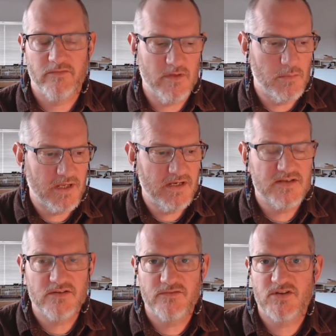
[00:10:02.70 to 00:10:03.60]

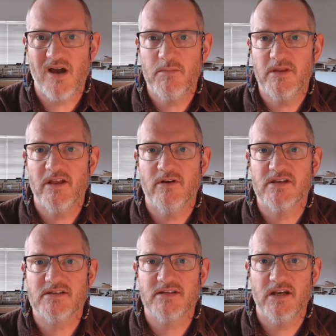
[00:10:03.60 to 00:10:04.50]
beginnings of time in their
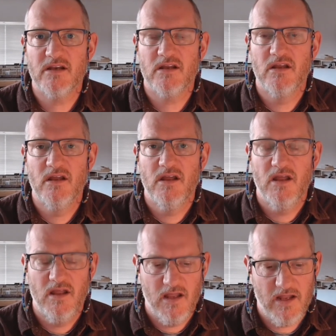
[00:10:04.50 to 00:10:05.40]
understanding,
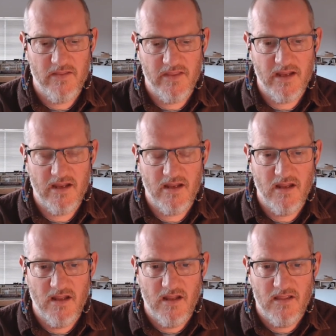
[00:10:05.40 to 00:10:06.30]
and their
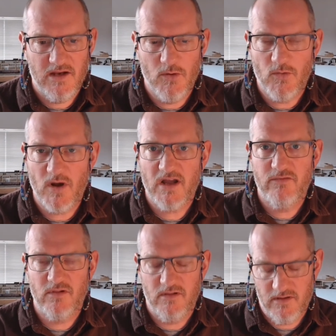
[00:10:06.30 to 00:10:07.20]

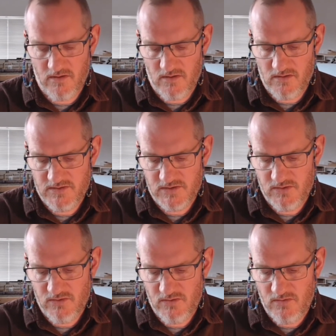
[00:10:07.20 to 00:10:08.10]
arrival
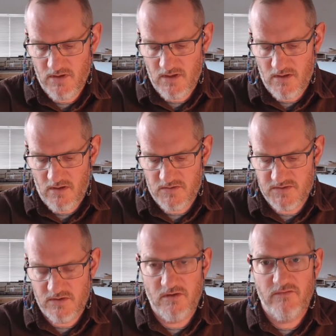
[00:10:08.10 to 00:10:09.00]
onto
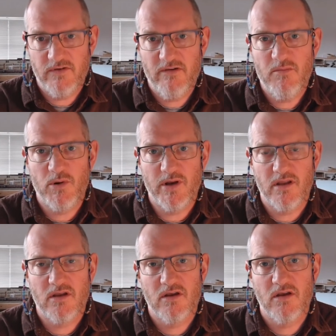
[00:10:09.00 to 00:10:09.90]
the very
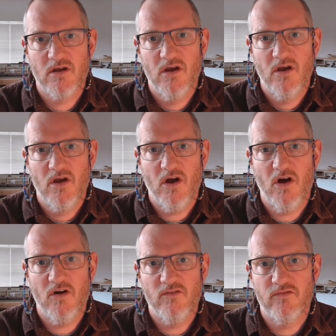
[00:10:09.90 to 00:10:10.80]
brink
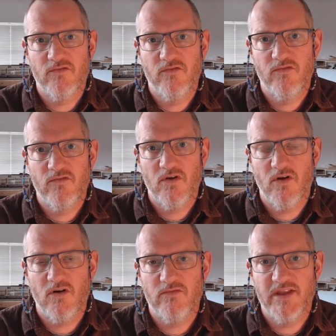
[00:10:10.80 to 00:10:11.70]
of
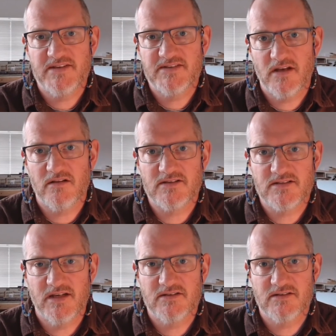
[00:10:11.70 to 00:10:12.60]
their settled
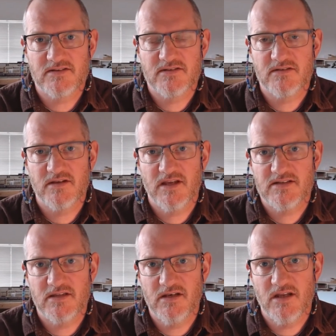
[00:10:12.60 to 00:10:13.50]
status as
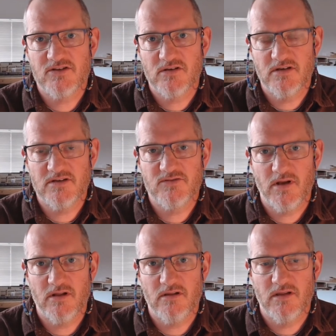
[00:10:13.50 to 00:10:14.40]
the nation
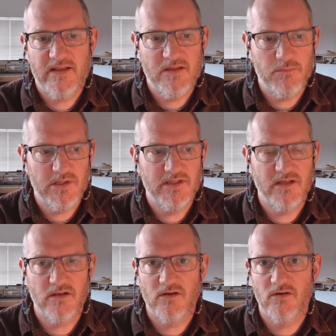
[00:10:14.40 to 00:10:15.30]
Israel, and the
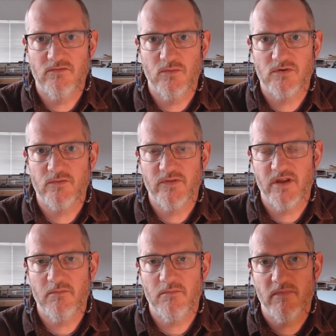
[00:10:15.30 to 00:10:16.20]
building of what for
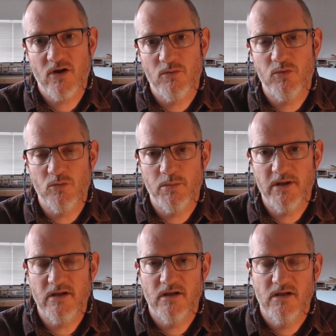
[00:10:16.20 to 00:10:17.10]
them they hope will
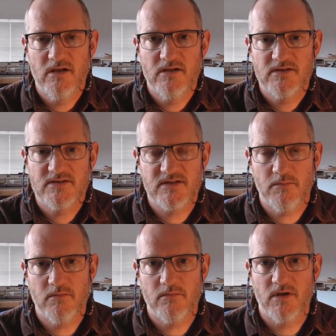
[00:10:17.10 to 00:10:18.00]
be
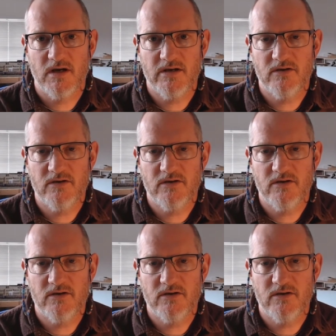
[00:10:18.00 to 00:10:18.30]
some kind of